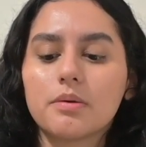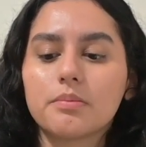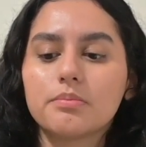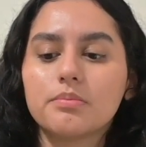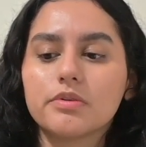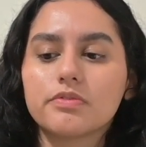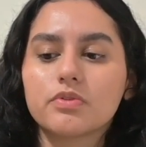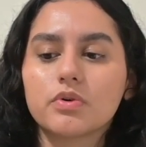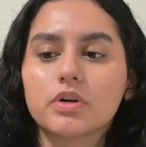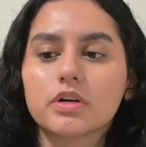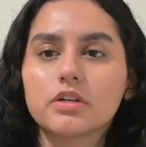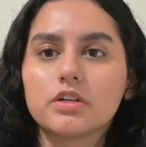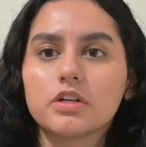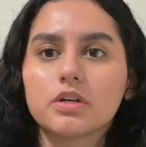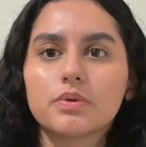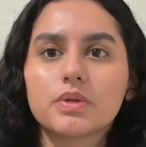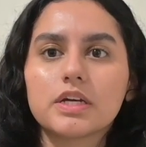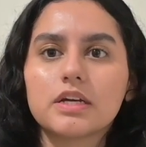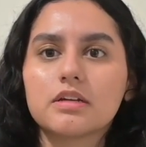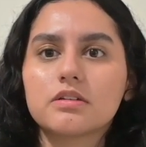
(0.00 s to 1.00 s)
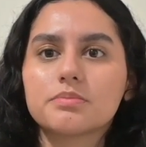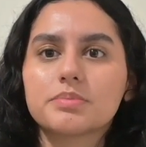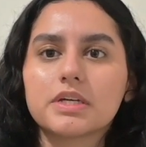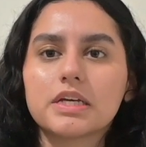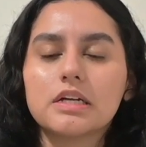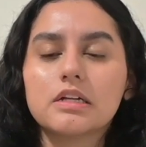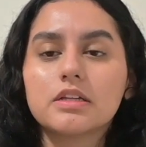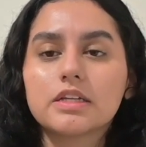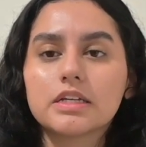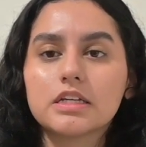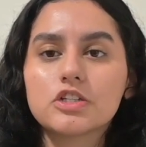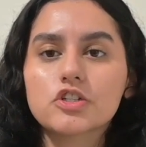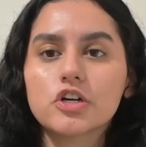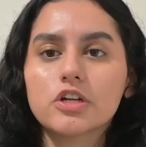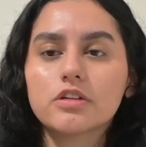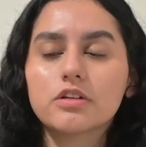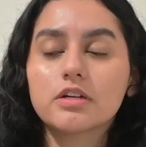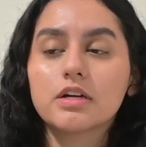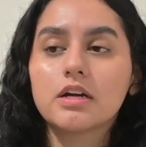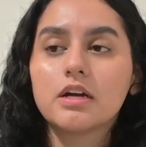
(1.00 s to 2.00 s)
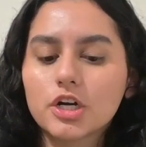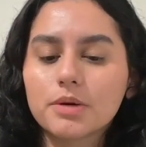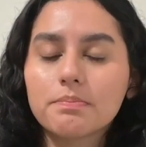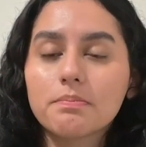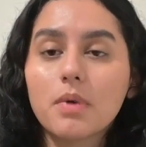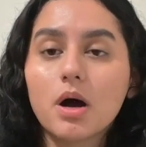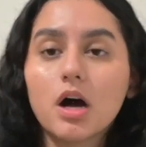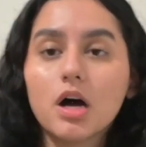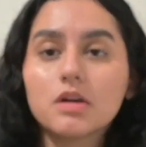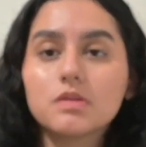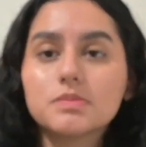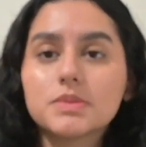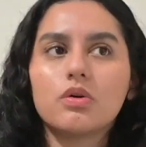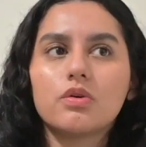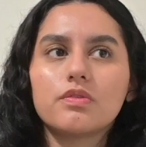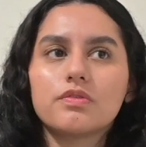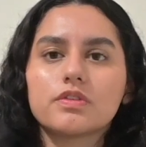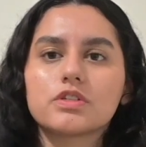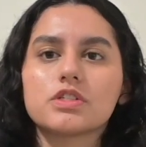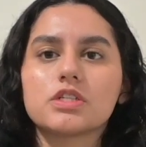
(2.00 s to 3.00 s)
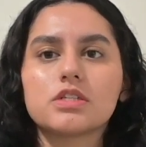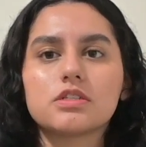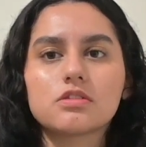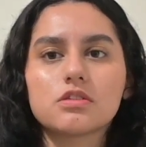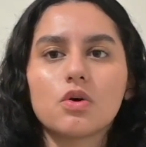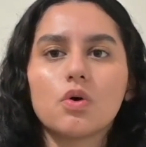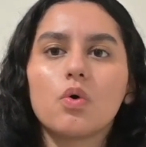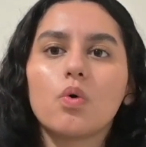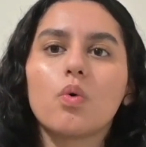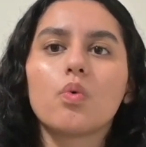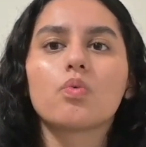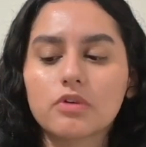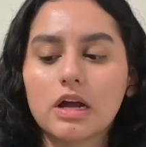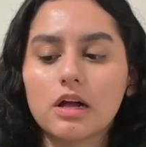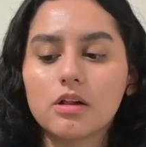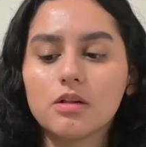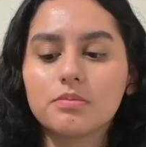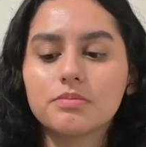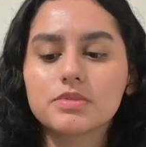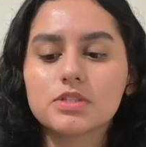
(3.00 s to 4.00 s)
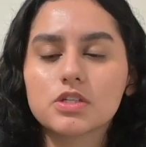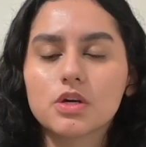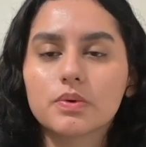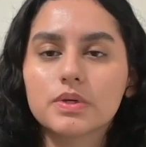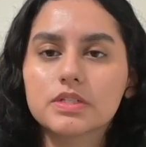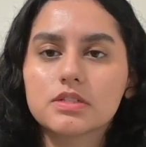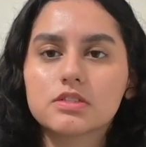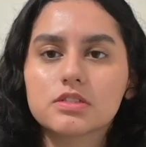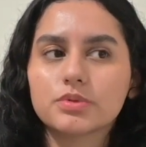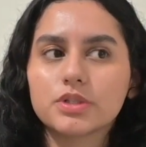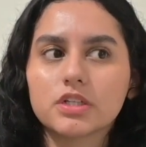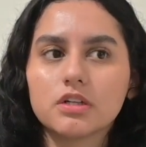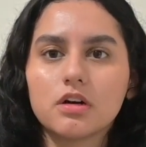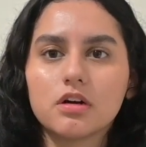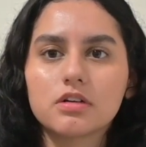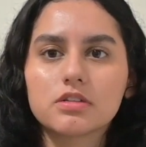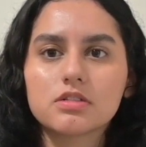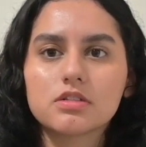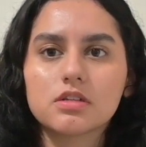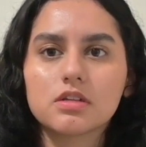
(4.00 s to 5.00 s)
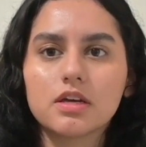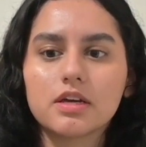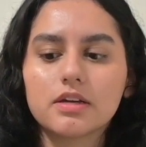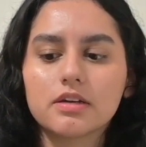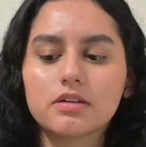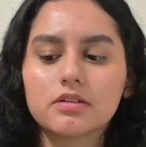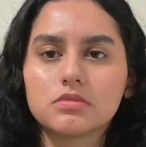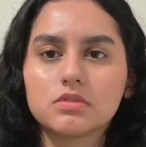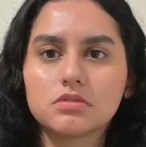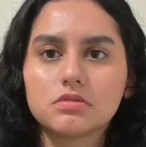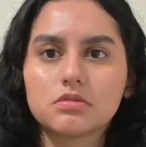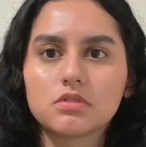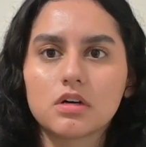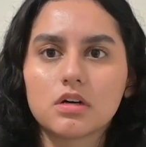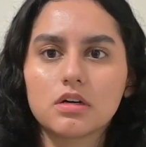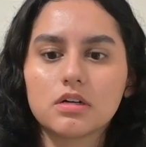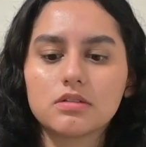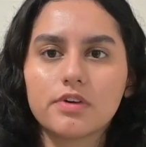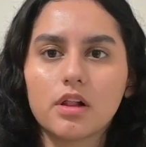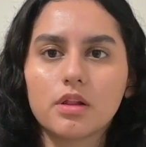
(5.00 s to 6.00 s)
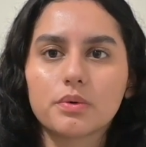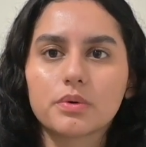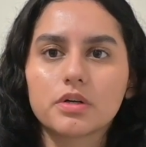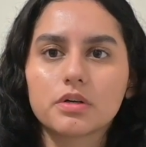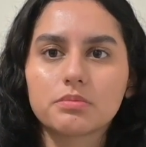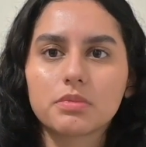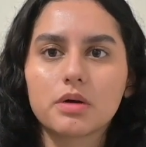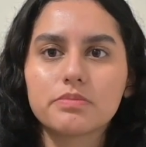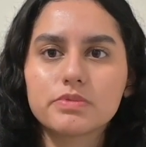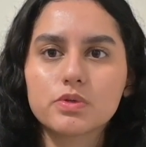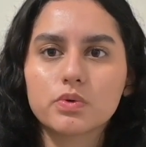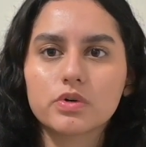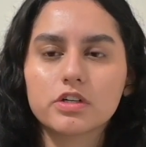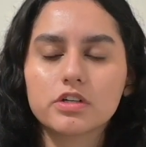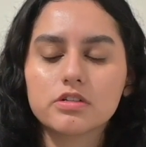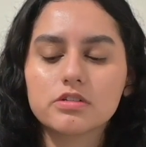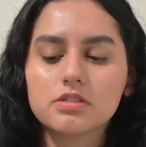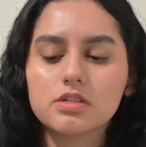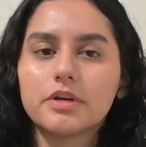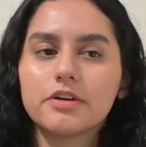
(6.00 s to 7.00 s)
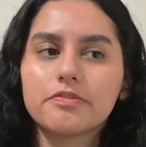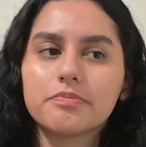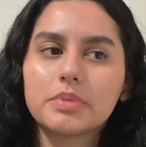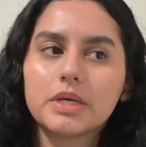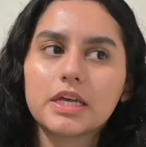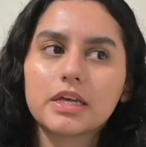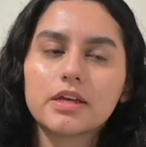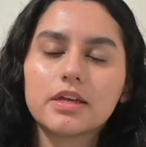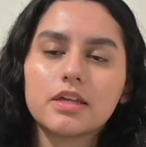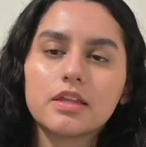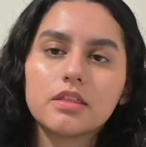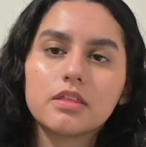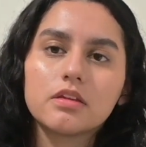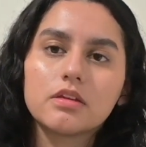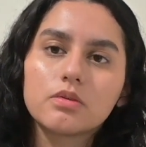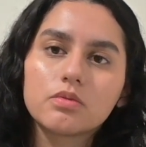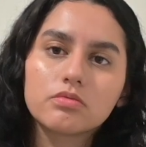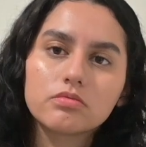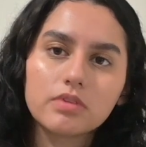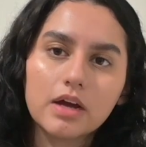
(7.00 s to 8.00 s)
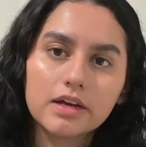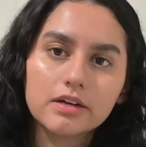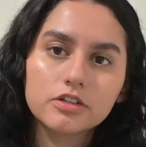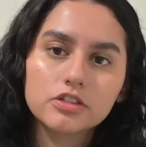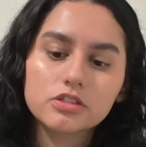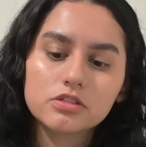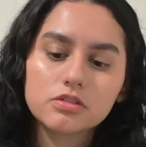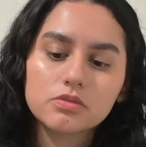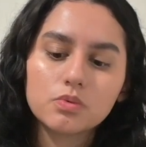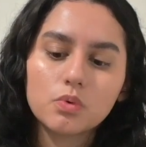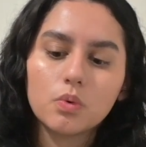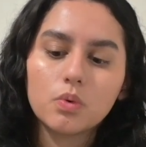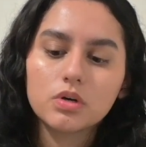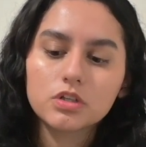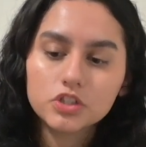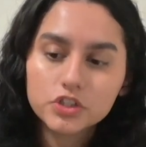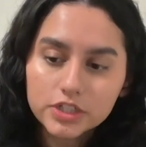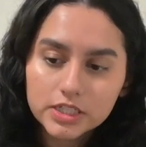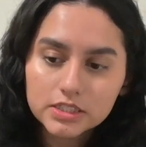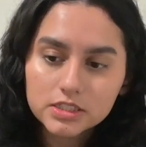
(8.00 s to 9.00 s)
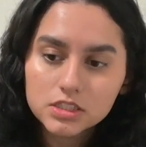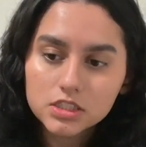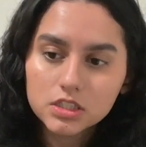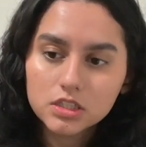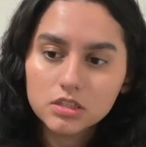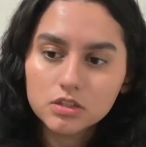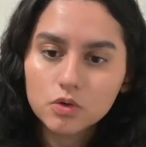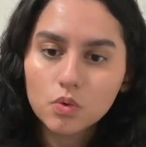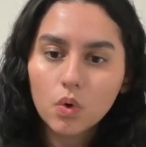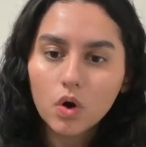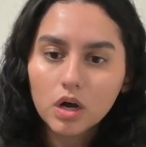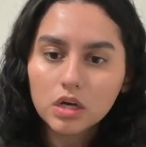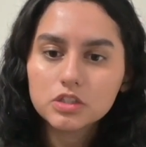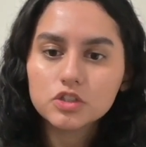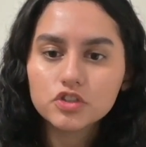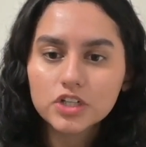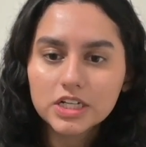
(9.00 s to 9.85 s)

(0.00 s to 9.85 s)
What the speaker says: before, you know, they end up killing each other. Her mom oversees the whole realm, so it's pretty hard to like not follow her mom's orders of being in the writer's quadrant. Why